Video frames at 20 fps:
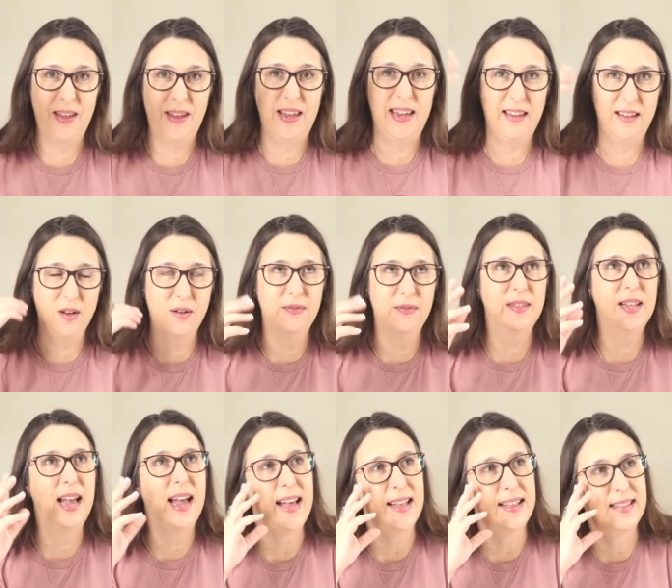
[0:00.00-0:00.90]
thinking of
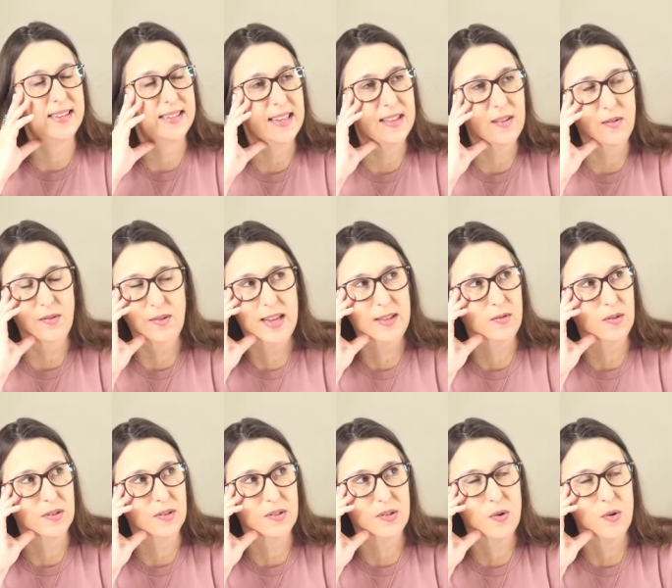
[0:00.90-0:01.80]
that i said oh
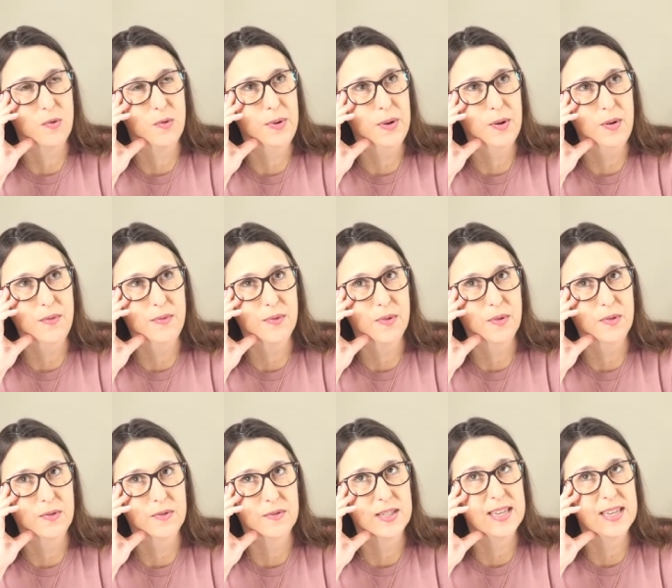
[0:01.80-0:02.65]
that was so beautiful